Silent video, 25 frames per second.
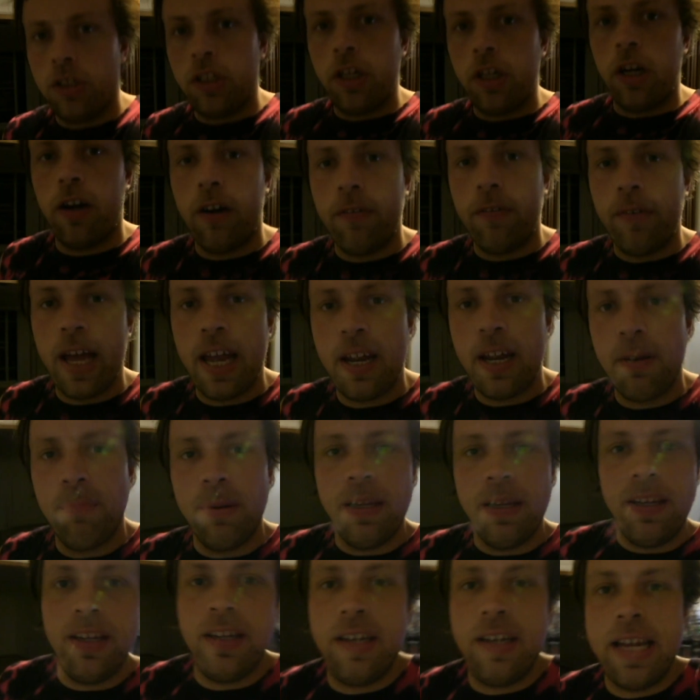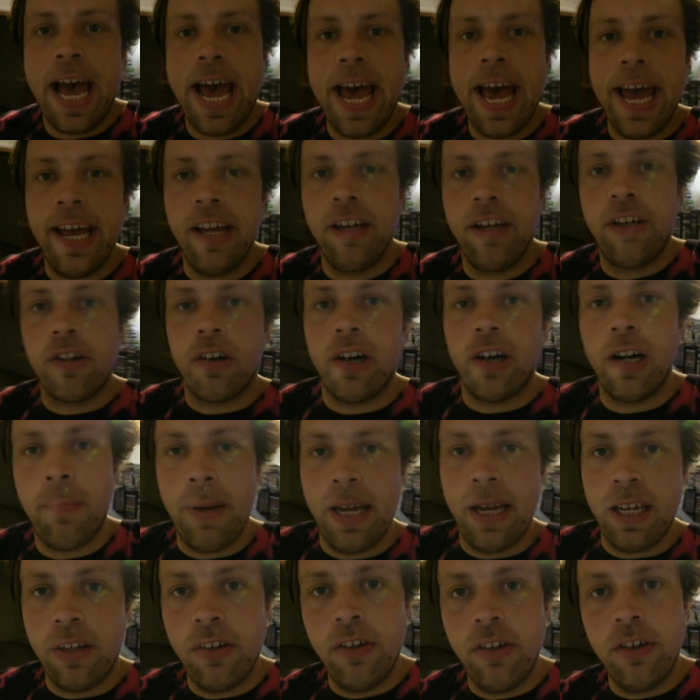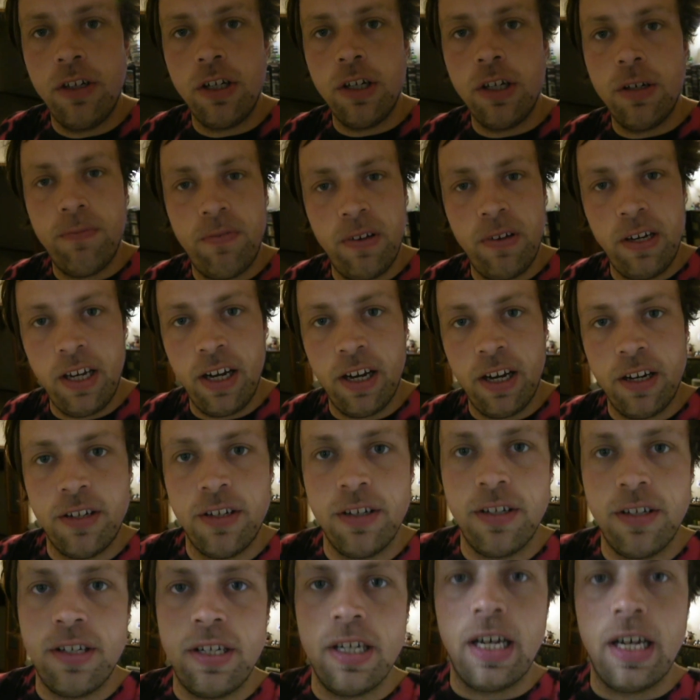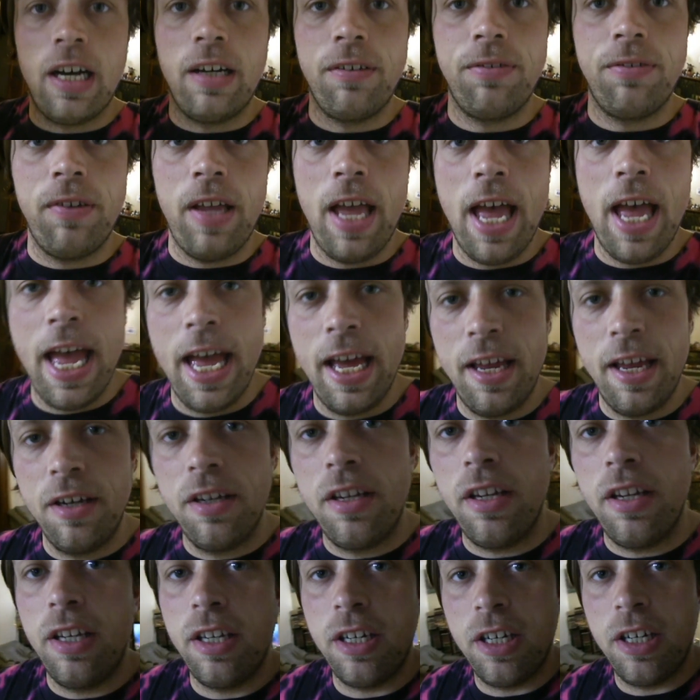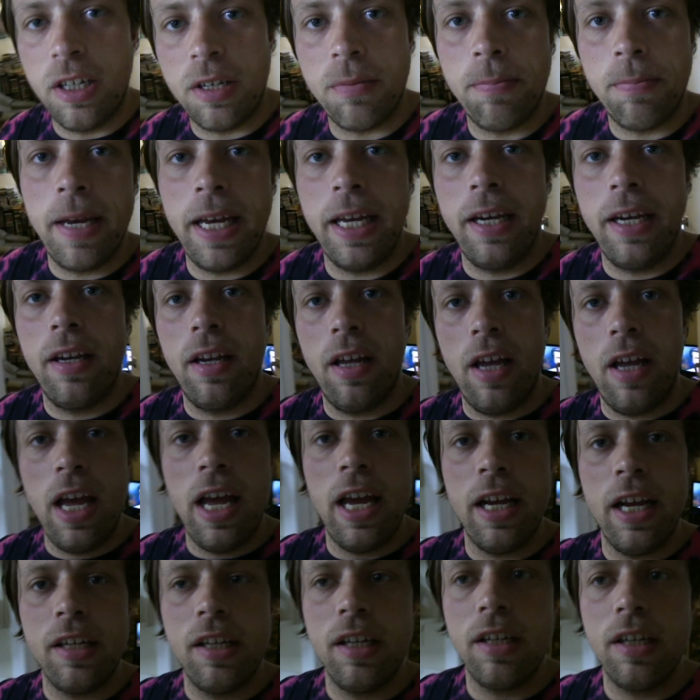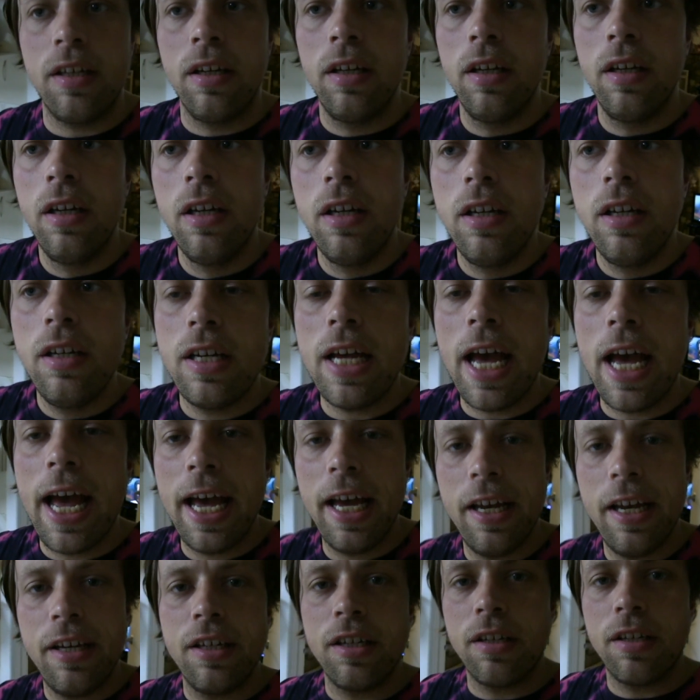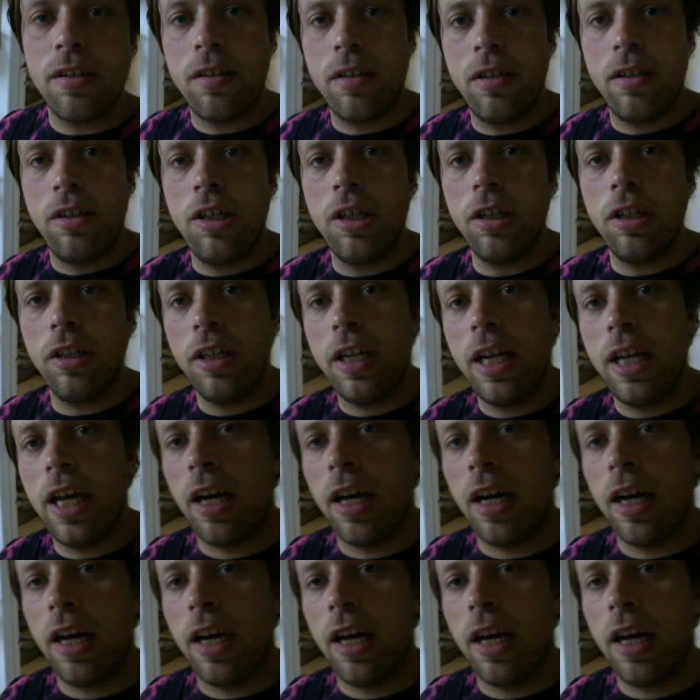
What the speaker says: So I've had a busy day trying to make YouTube videos and stuff, and it's just been a hectic day just chilling